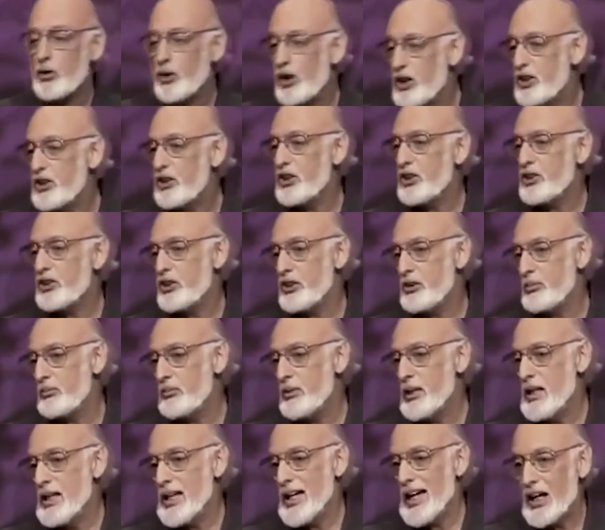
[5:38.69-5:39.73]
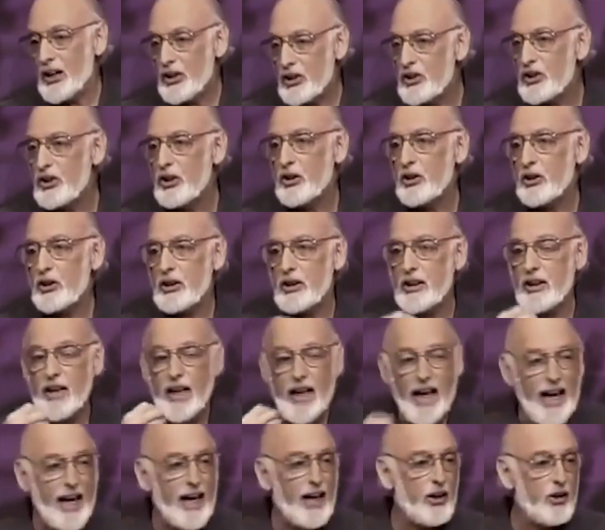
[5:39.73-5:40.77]
criticism,
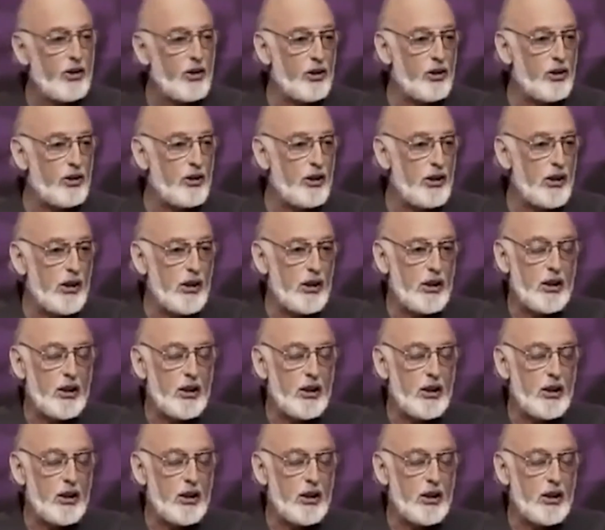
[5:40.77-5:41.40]
hostility, anger,